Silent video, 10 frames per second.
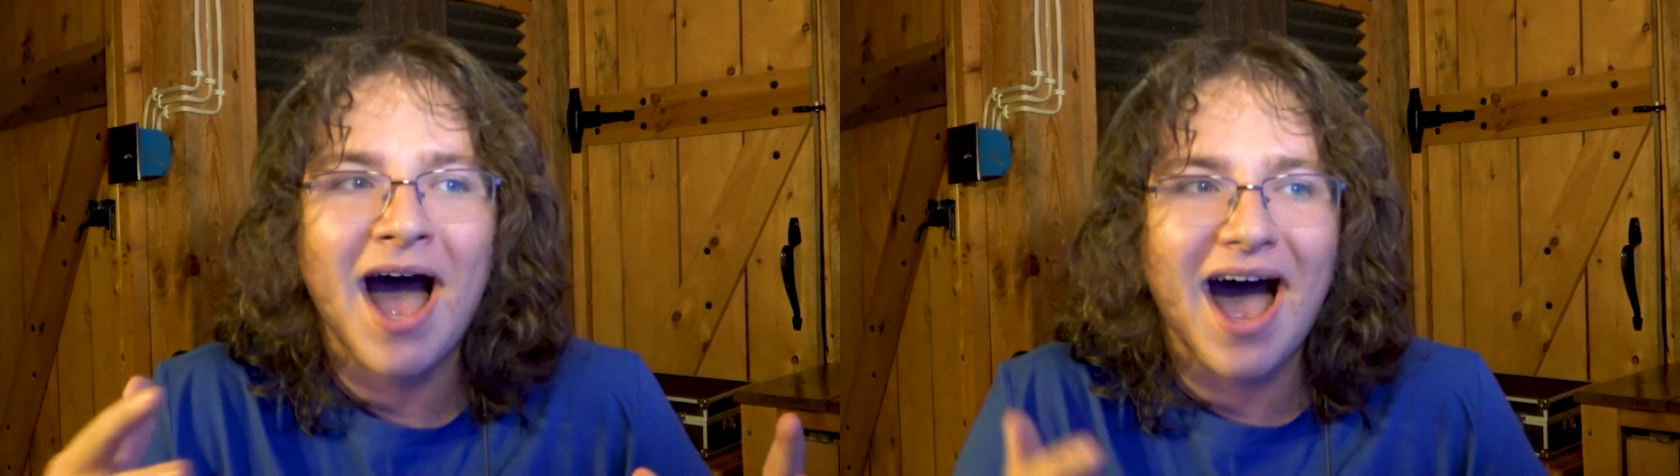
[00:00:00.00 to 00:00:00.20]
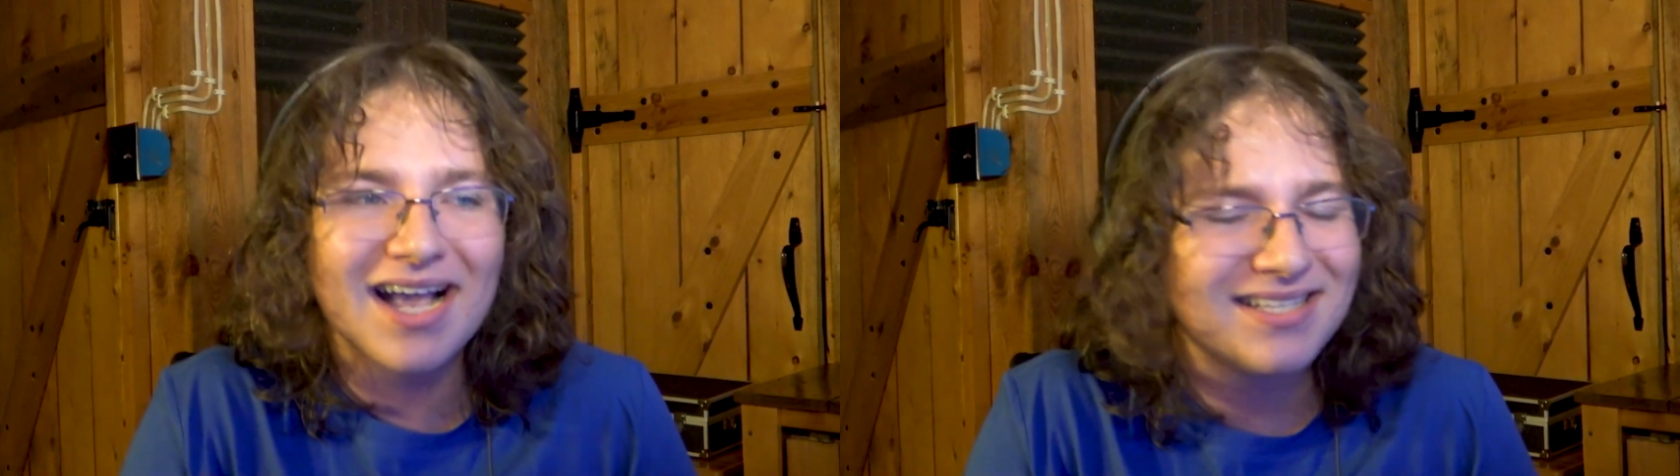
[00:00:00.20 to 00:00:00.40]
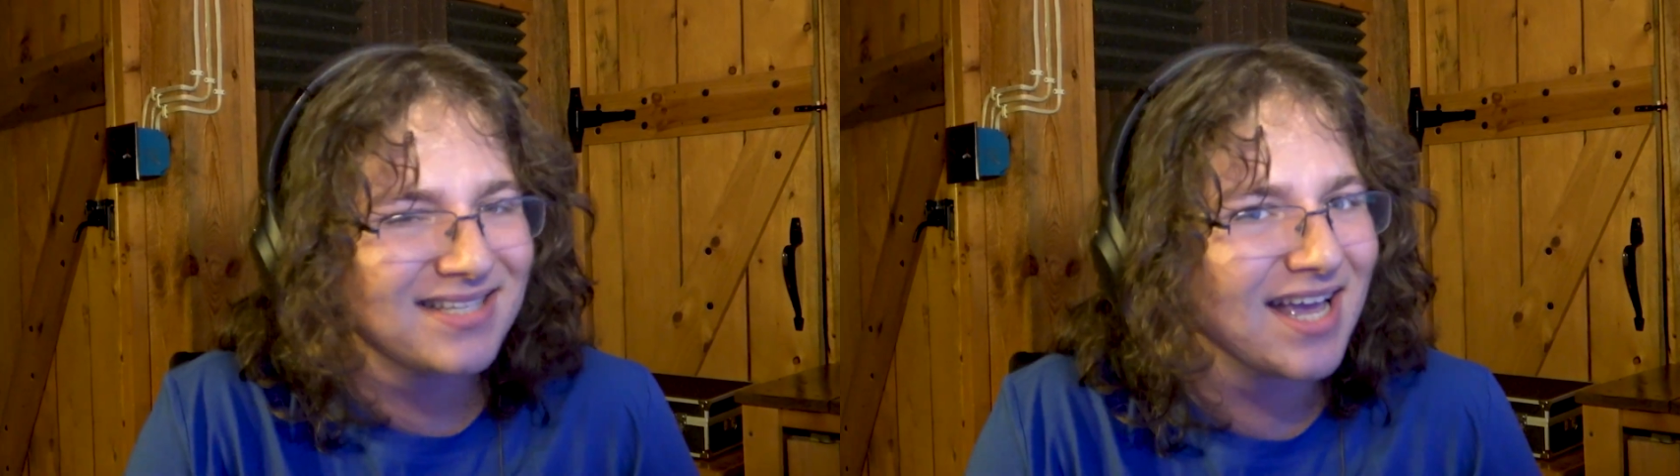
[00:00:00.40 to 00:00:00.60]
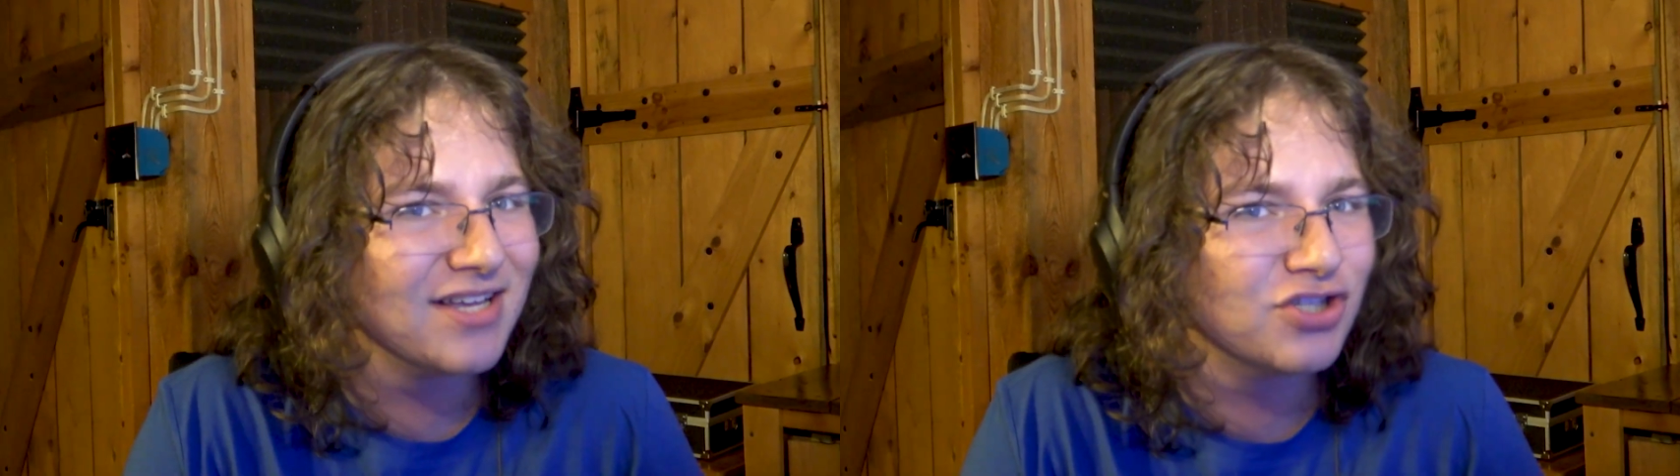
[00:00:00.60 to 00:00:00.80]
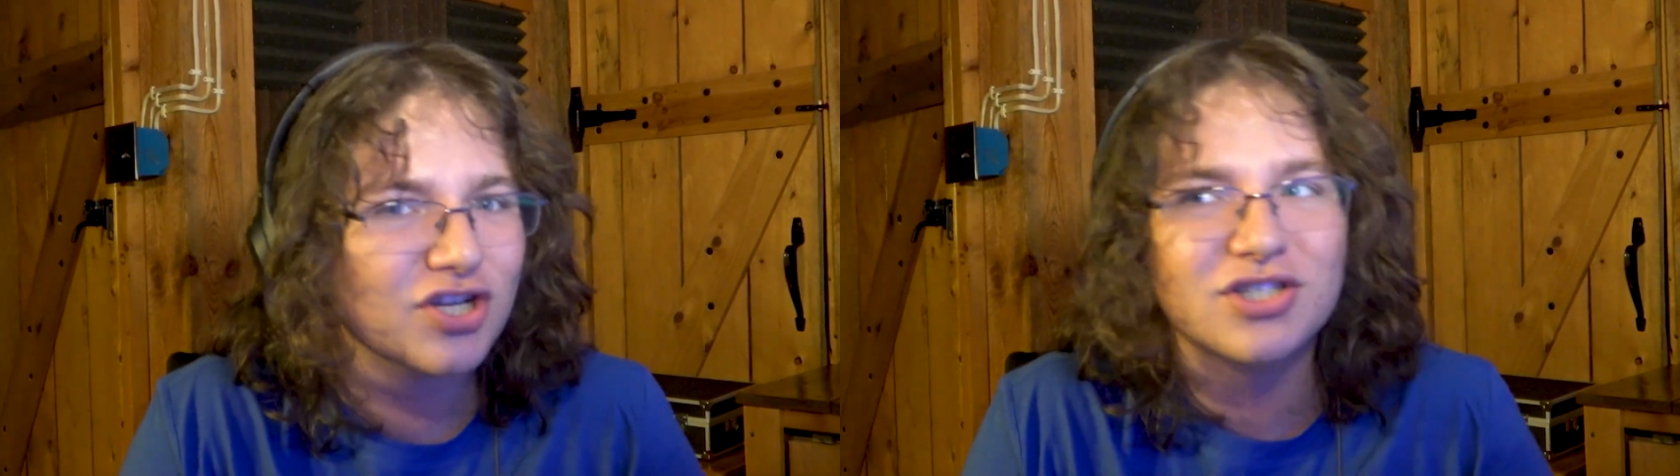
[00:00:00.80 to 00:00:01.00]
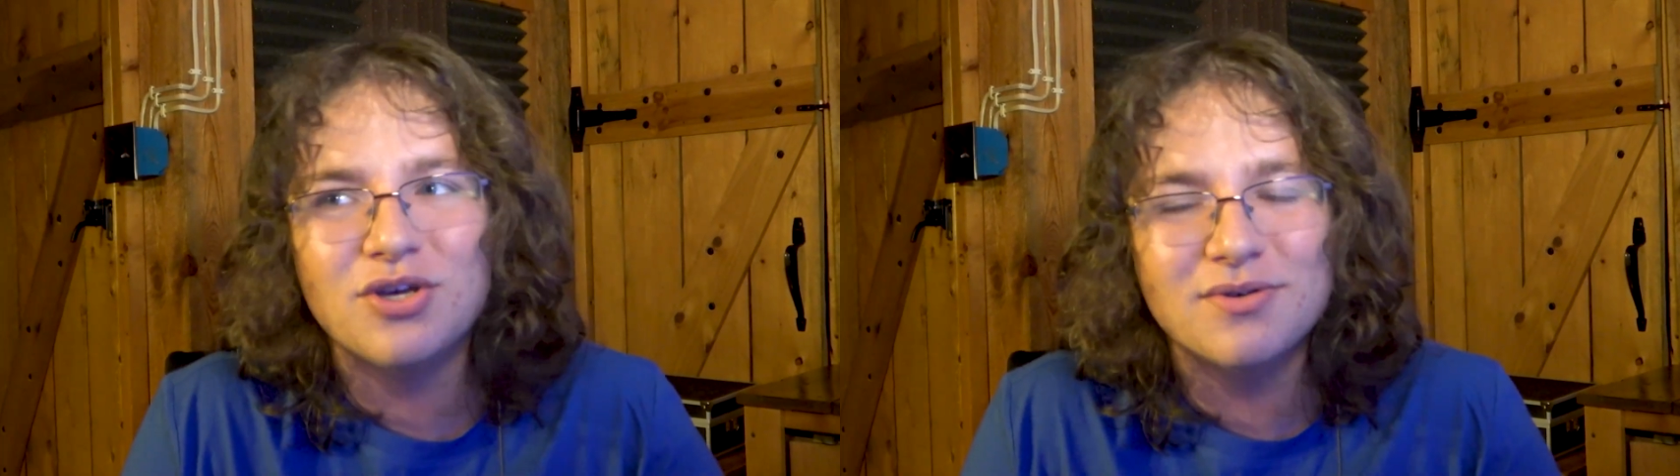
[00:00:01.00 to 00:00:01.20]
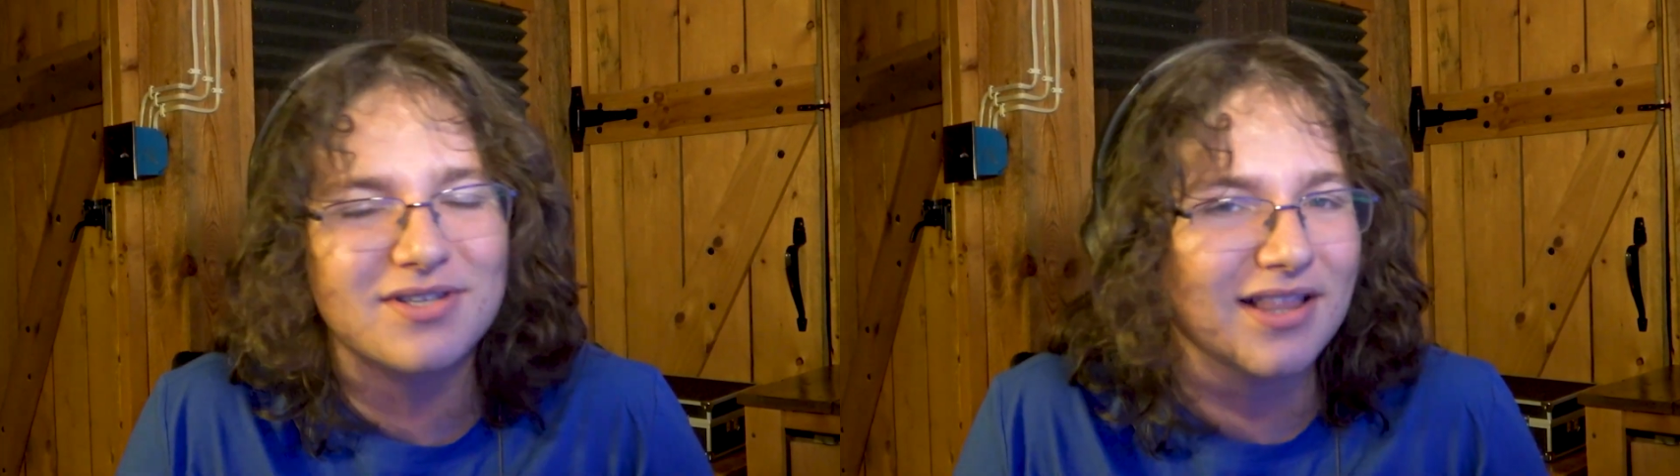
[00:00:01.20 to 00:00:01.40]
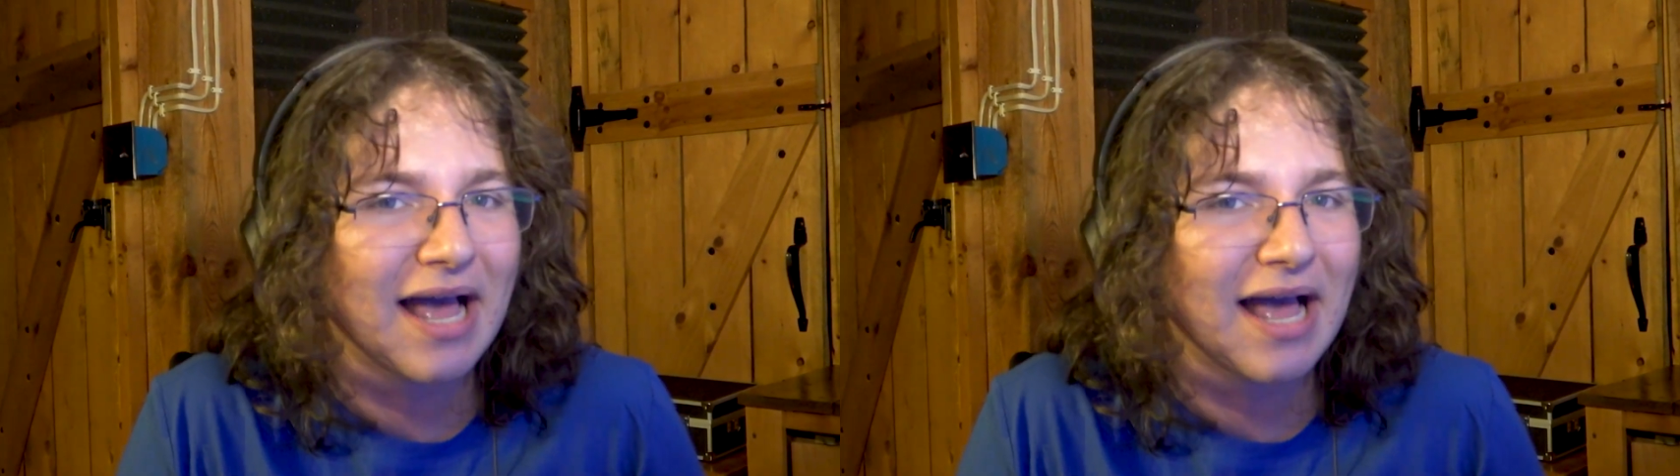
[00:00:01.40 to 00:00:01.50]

I say just use the